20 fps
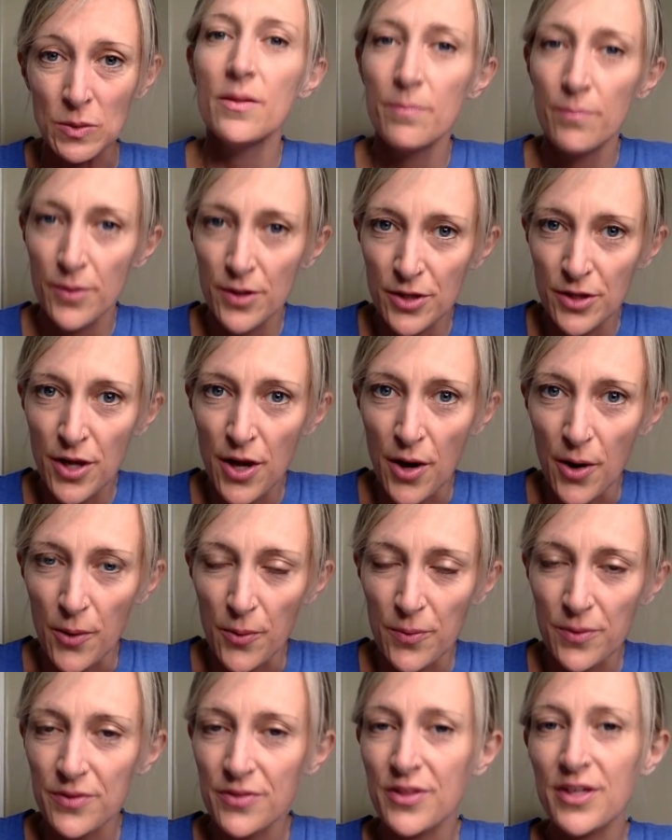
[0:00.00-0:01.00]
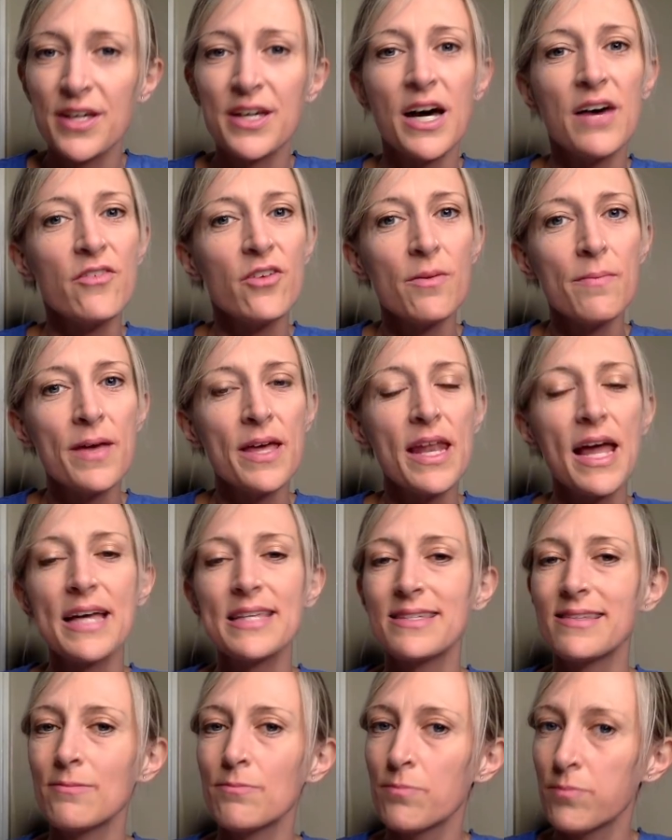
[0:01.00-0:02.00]
But no, the government
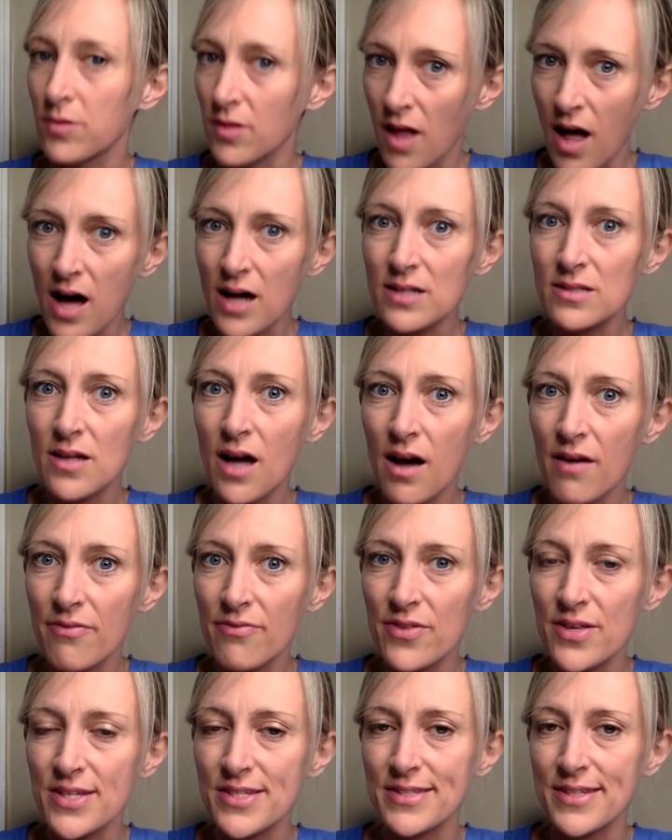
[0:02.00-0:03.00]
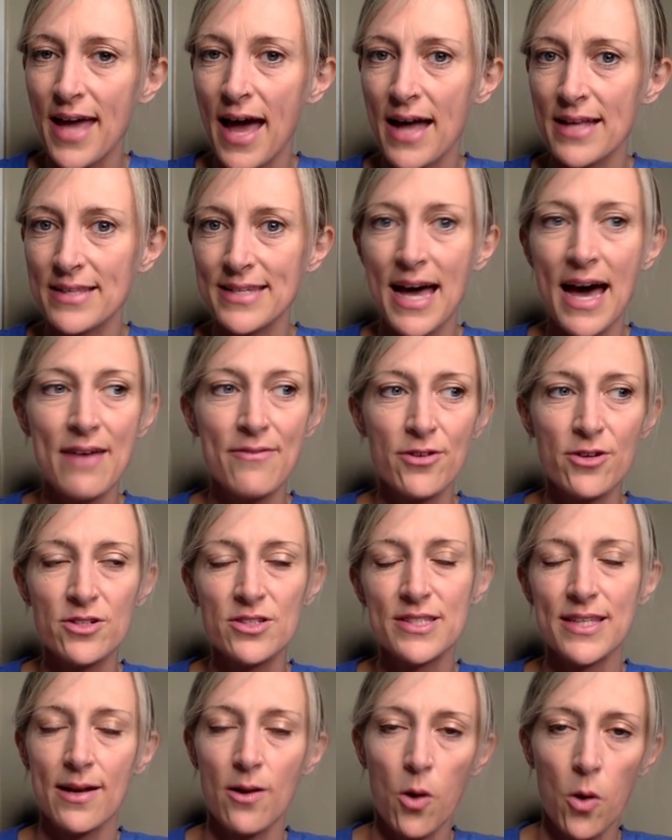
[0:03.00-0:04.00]
has blocked off these taverns
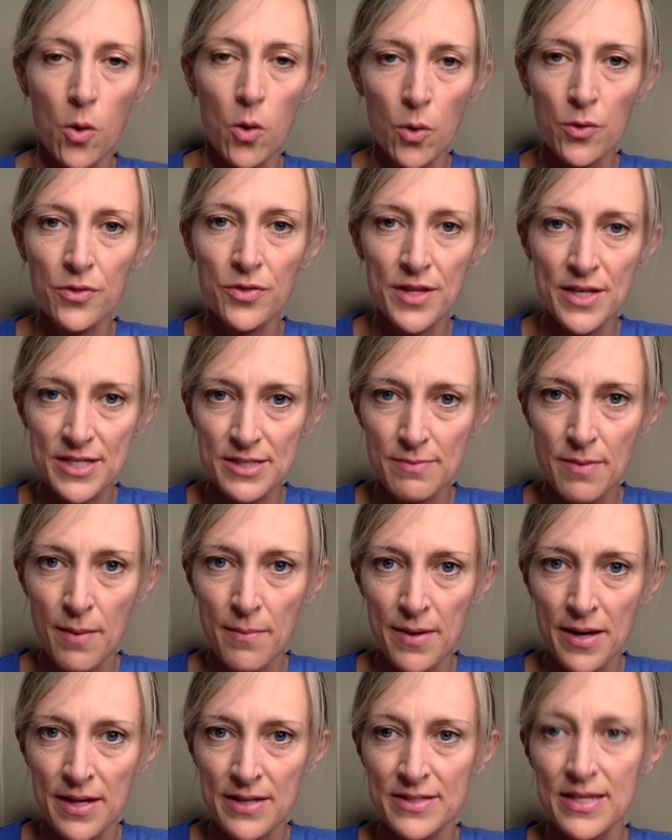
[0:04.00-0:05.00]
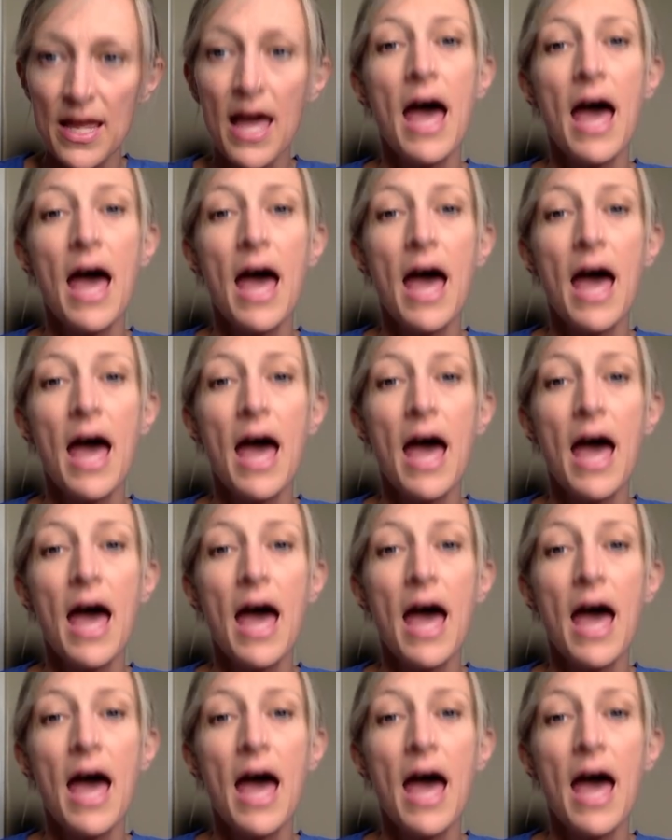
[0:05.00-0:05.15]
that hold these mummies